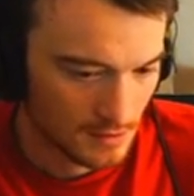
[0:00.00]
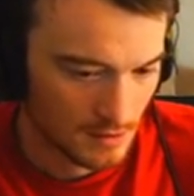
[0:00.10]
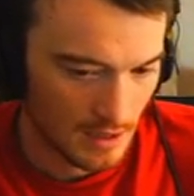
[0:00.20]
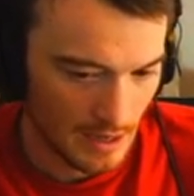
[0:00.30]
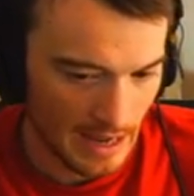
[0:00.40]

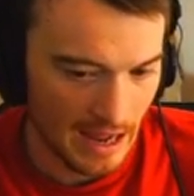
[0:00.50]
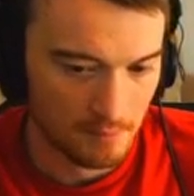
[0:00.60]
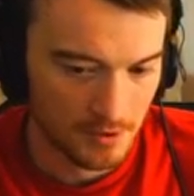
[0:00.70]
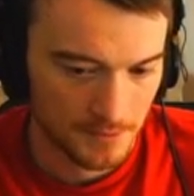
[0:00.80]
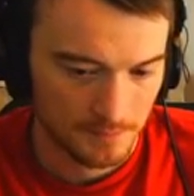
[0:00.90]
app,
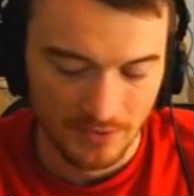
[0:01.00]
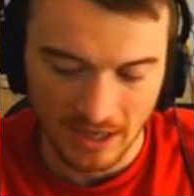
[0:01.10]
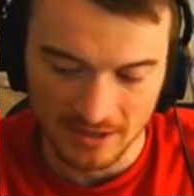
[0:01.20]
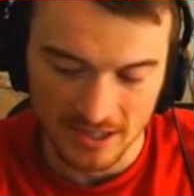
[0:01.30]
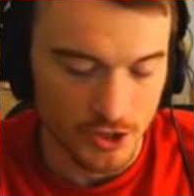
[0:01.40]
and
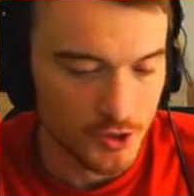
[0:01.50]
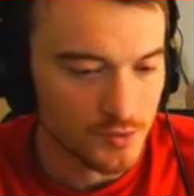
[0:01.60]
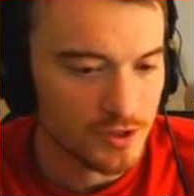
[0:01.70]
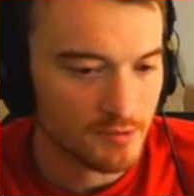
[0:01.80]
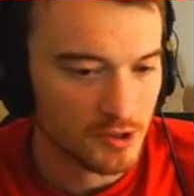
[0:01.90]
these
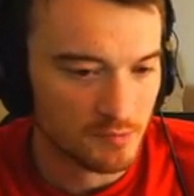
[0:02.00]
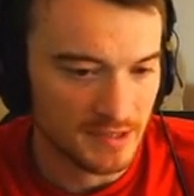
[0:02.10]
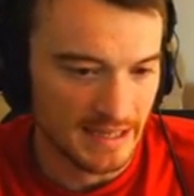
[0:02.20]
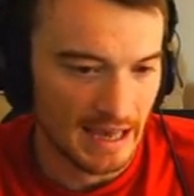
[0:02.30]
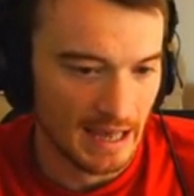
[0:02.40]
UWP
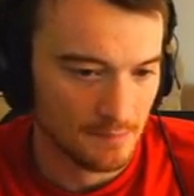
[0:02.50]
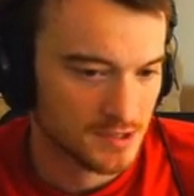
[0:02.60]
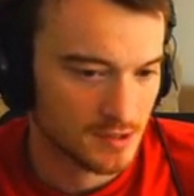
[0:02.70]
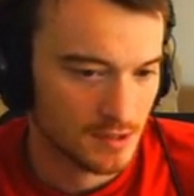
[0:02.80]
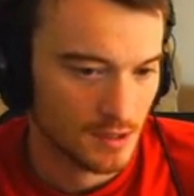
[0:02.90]
apps,
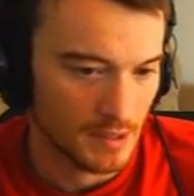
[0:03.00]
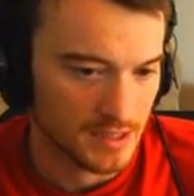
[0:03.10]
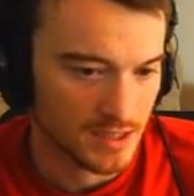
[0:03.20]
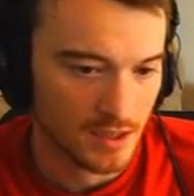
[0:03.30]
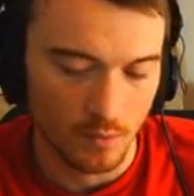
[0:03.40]

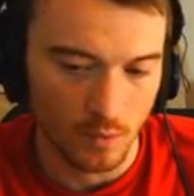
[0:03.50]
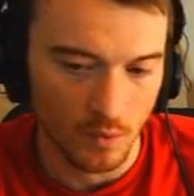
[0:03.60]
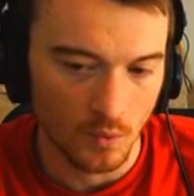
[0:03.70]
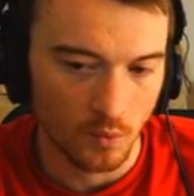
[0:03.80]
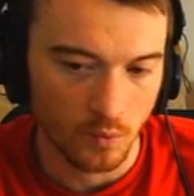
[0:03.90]
basically
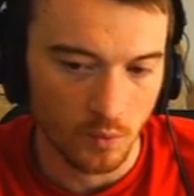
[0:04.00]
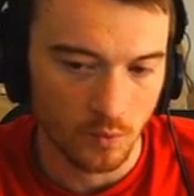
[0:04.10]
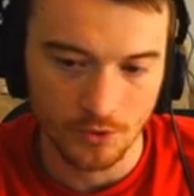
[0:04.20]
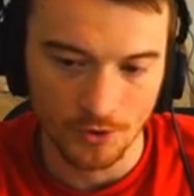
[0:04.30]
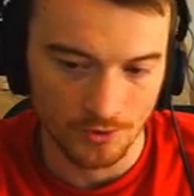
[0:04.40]

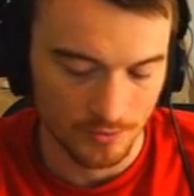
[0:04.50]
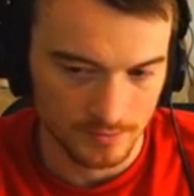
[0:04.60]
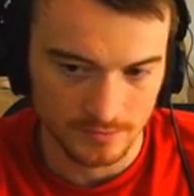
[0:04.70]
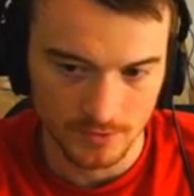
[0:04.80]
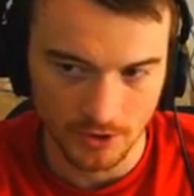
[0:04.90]
they're,
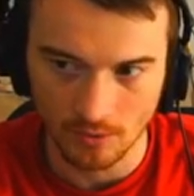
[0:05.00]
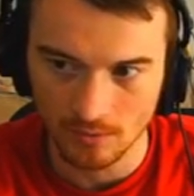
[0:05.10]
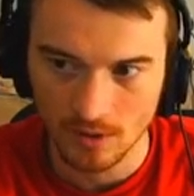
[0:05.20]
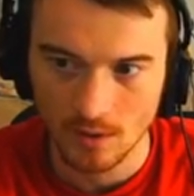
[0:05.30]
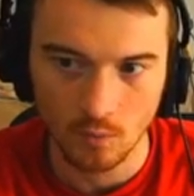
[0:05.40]
you know,
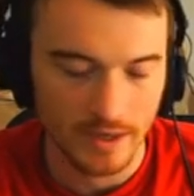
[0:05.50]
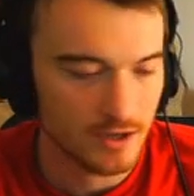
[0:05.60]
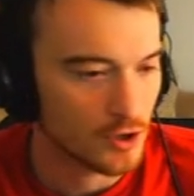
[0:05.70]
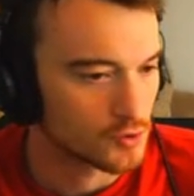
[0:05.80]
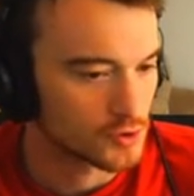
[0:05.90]

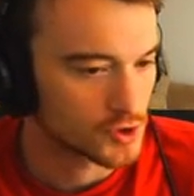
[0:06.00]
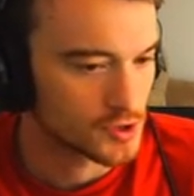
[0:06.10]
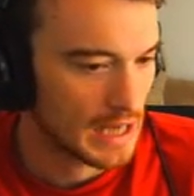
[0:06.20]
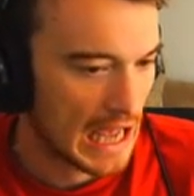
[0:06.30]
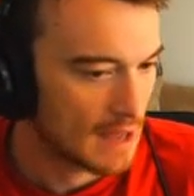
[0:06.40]
Windows
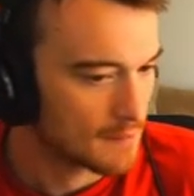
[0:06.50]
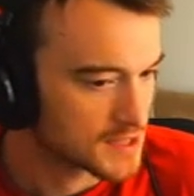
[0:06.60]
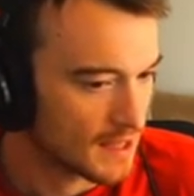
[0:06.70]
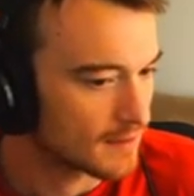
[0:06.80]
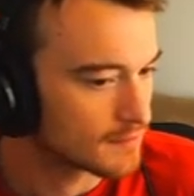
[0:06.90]
apps
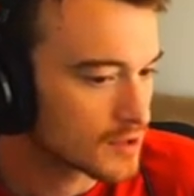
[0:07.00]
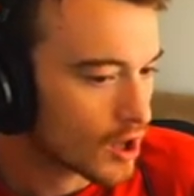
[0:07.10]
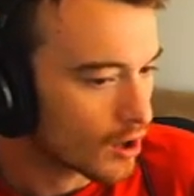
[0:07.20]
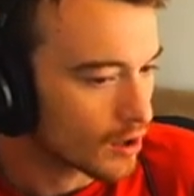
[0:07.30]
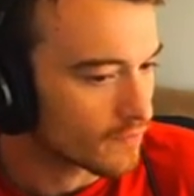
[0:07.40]
that
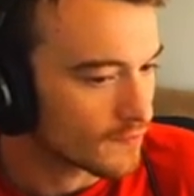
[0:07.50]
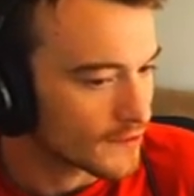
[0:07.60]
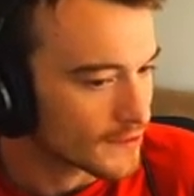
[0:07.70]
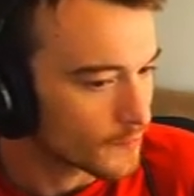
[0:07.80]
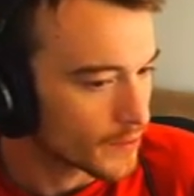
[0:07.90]

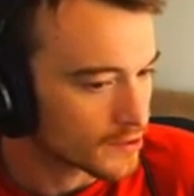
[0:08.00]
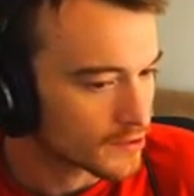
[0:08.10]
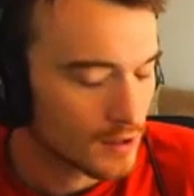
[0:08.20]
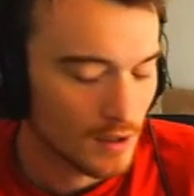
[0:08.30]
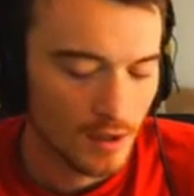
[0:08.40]
conflict with
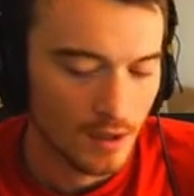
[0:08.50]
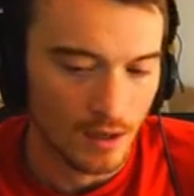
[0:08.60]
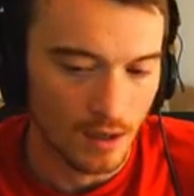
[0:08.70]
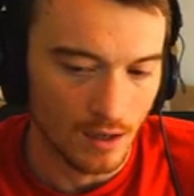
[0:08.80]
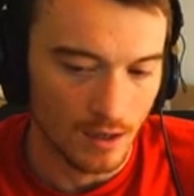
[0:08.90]

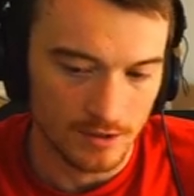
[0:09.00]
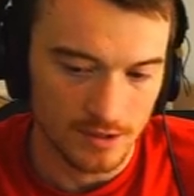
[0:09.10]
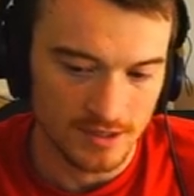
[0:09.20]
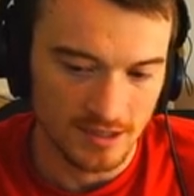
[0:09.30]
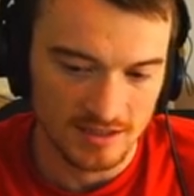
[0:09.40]
the
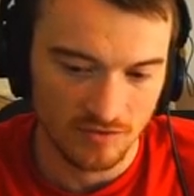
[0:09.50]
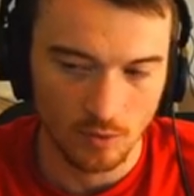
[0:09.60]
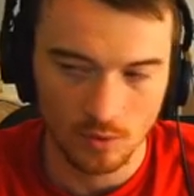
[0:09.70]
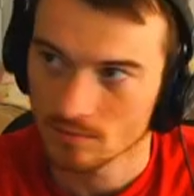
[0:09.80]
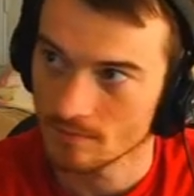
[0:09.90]
DS4,
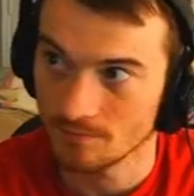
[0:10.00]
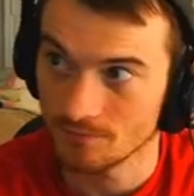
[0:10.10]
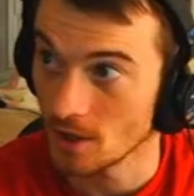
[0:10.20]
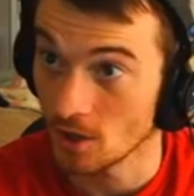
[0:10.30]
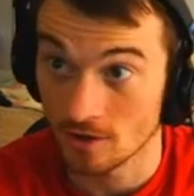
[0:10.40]

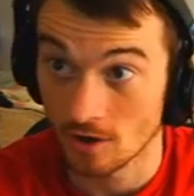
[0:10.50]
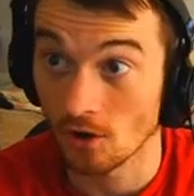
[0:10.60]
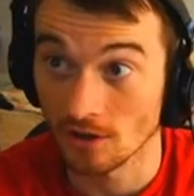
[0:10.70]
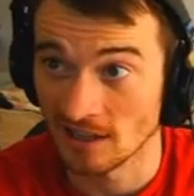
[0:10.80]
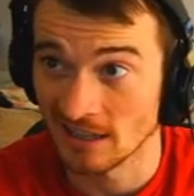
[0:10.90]
all
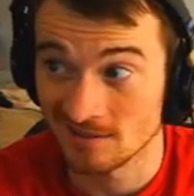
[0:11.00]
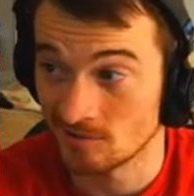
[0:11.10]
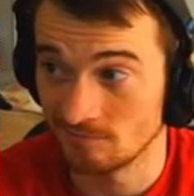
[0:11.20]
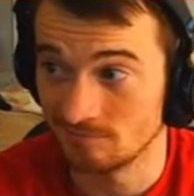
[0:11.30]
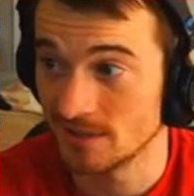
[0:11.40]
of this
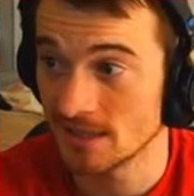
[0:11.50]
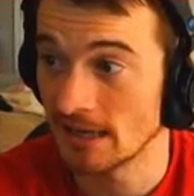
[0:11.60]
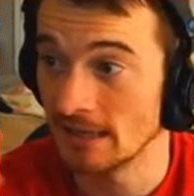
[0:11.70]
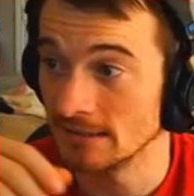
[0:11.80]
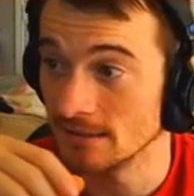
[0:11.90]

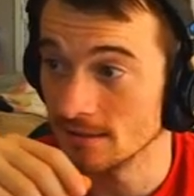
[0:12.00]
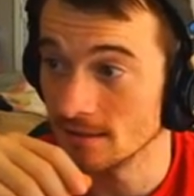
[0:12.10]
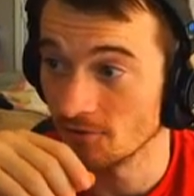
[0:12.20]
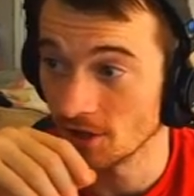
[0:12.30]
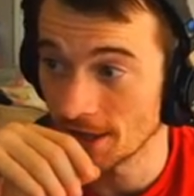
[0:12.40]
settings and stuff
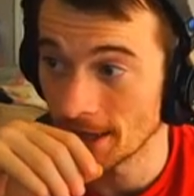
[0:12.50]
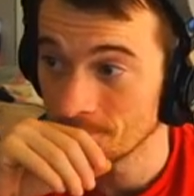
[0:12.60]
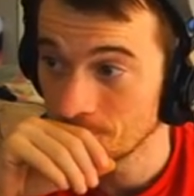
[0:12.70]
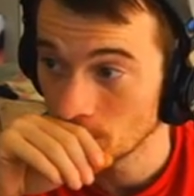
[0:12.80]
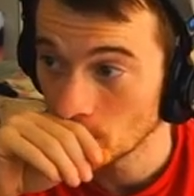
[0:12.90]
like that.
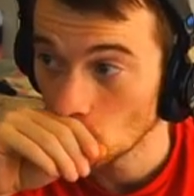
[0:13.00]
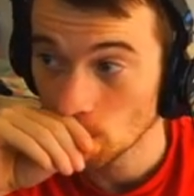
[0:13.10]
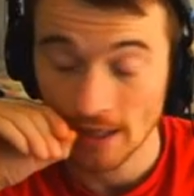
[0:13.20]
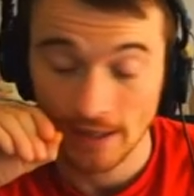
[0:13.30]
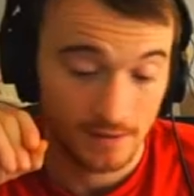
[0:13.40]

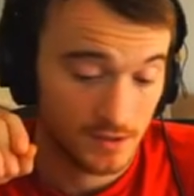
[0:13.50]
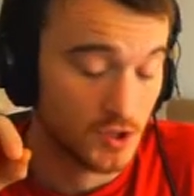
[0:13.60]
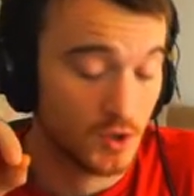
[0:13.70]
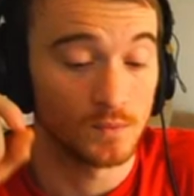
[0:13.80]
Okay, so